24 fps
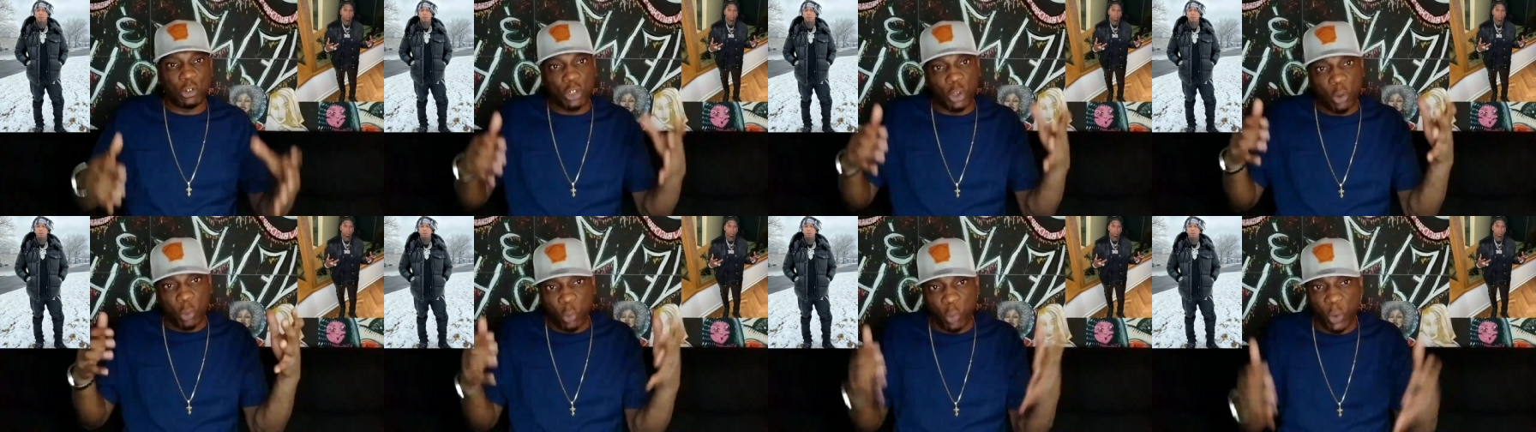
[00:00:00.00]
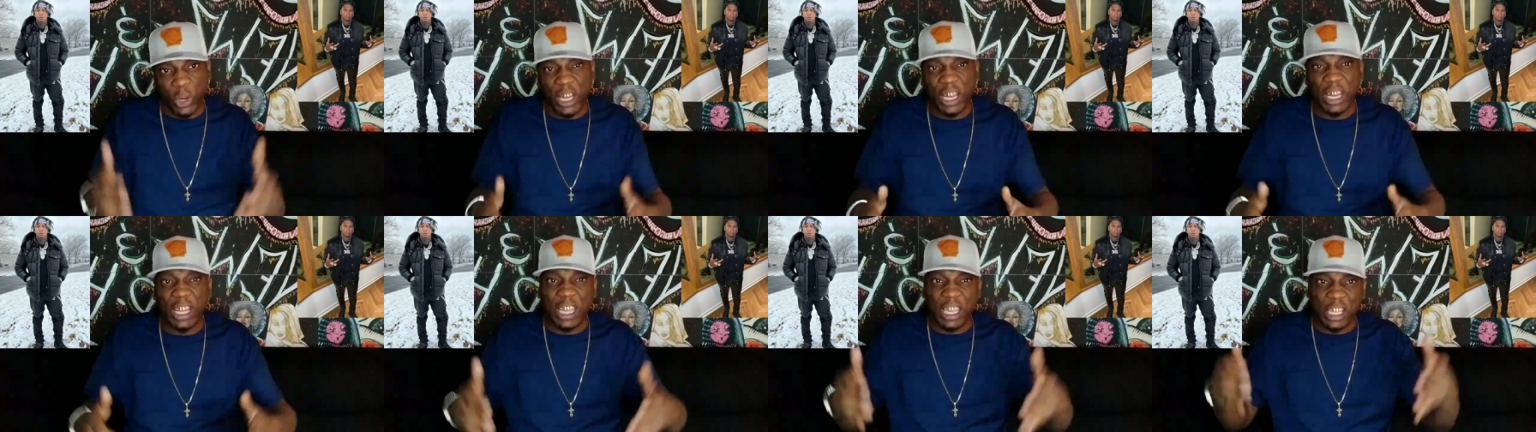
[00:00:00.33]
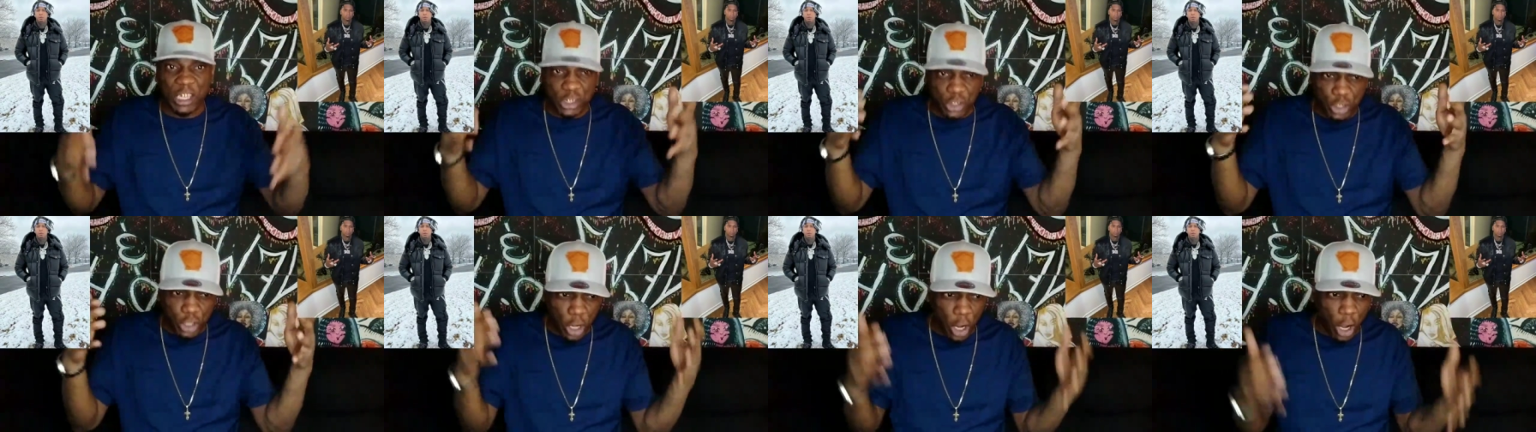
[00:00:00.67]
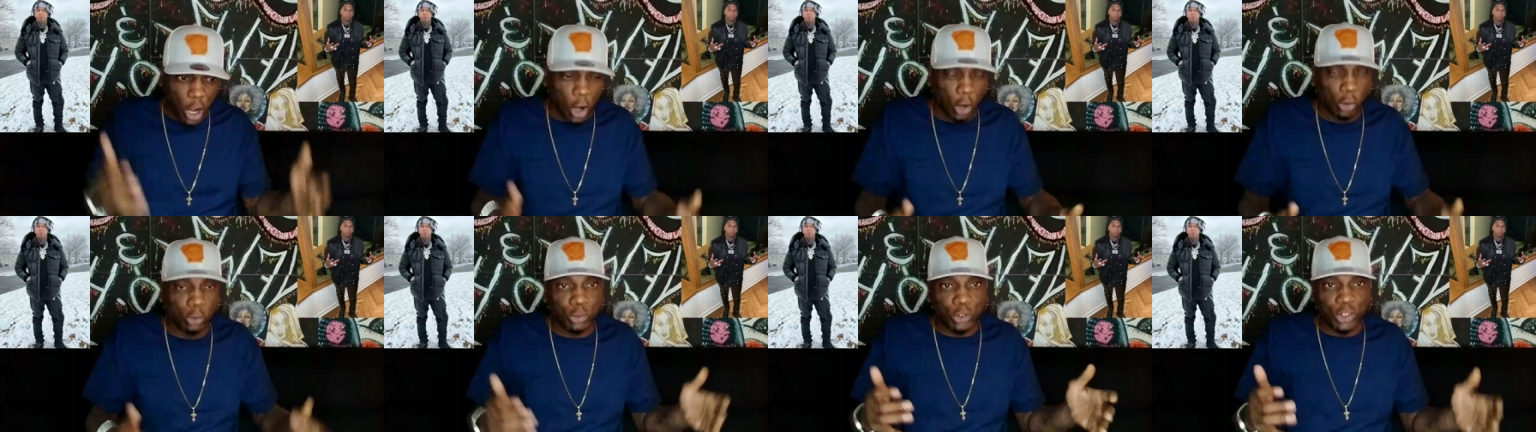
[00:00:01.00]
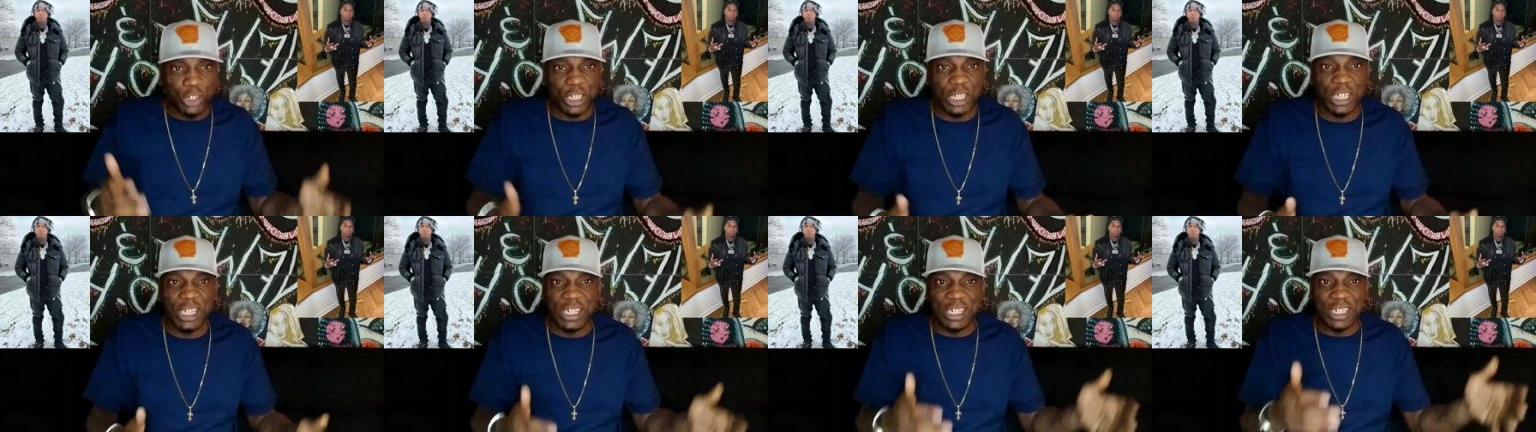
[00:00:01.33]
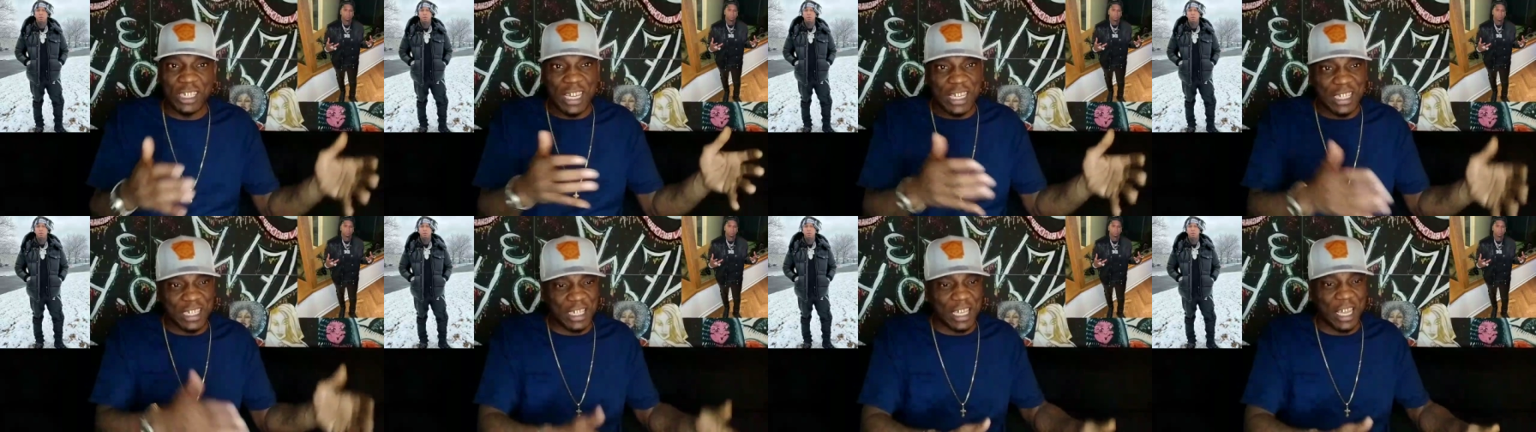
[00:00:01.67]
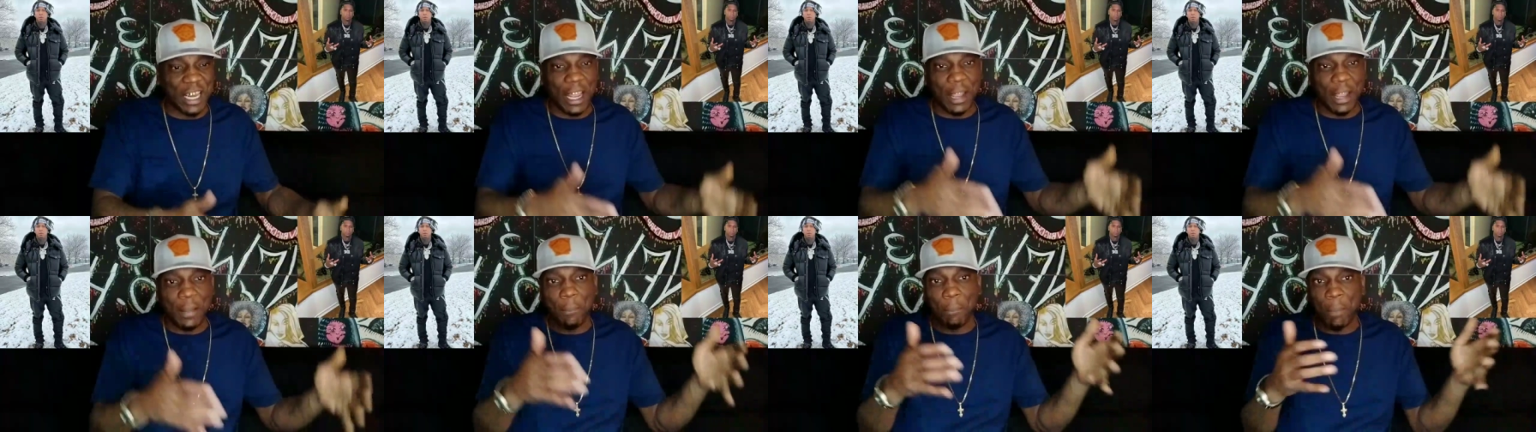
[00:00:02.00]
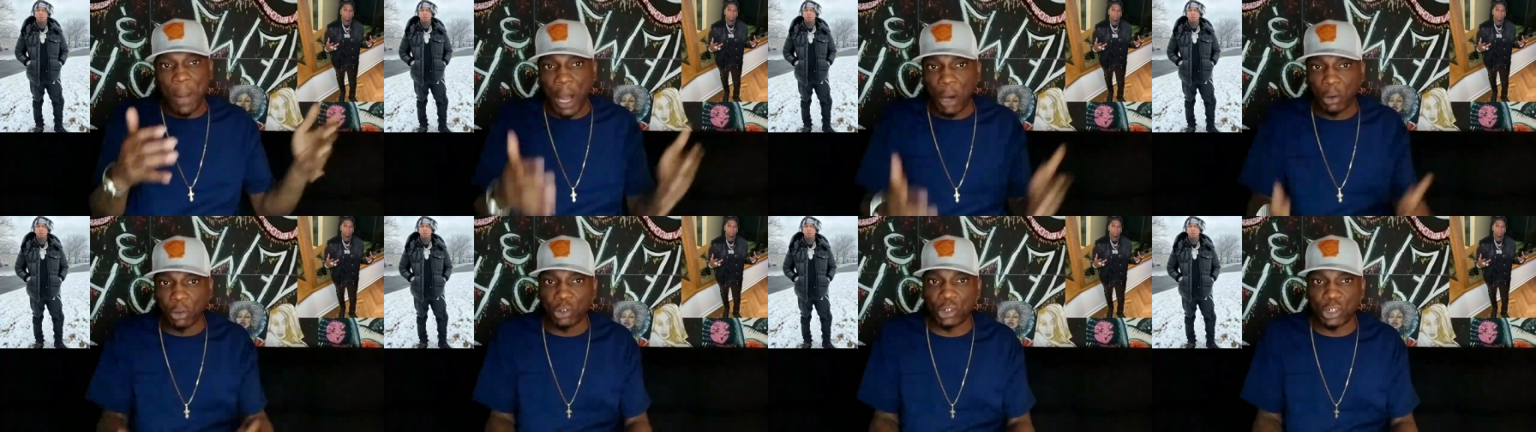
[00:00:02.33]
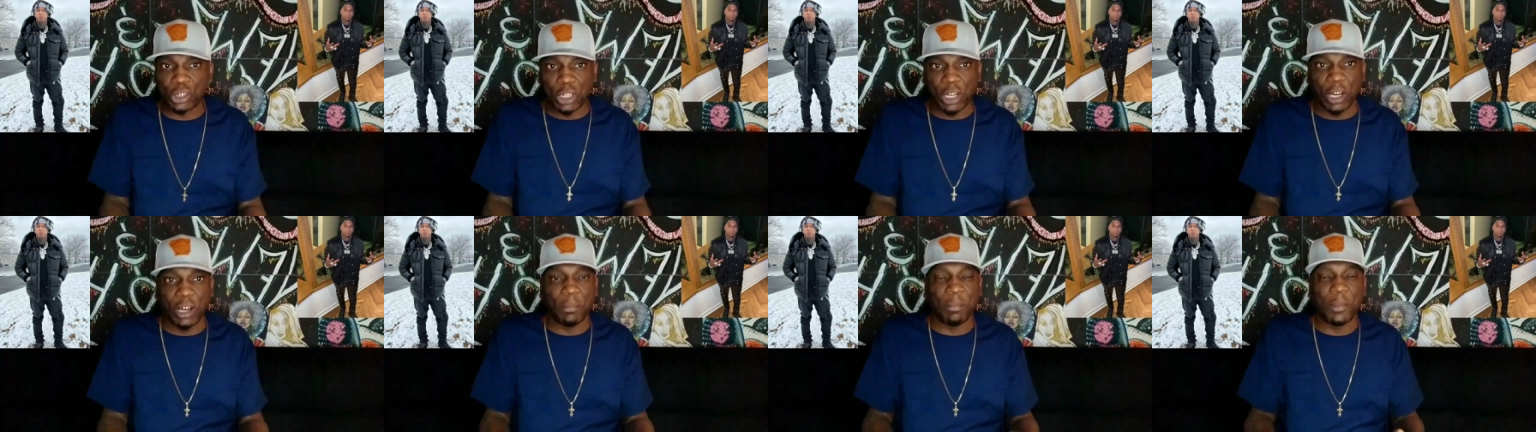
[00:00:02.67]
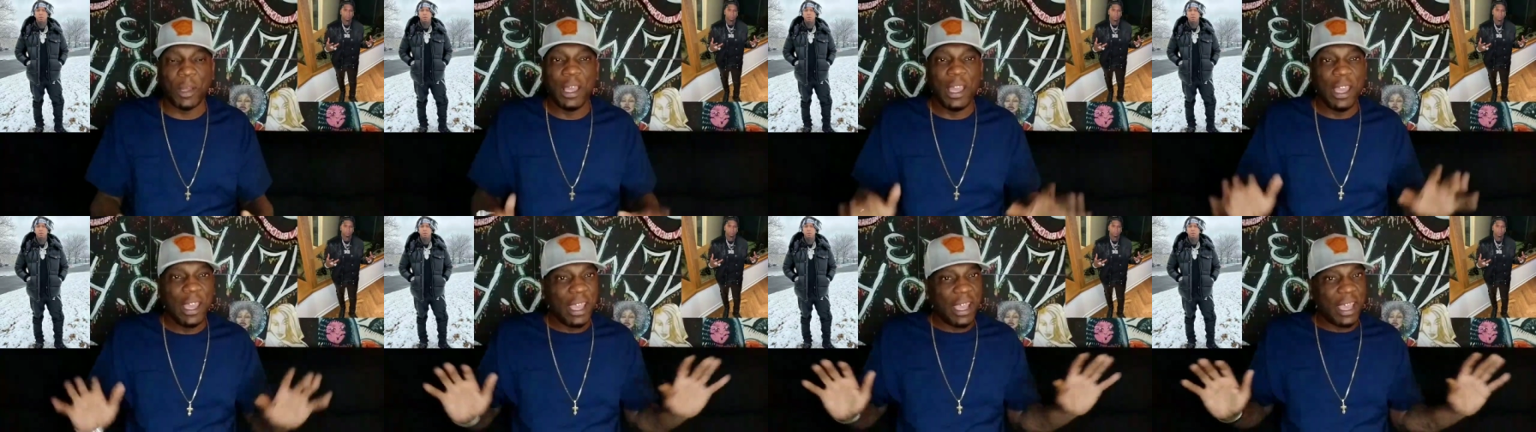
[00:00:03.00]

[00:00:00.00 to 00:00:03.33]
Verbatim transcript: So when is the OGs that say they bossed up?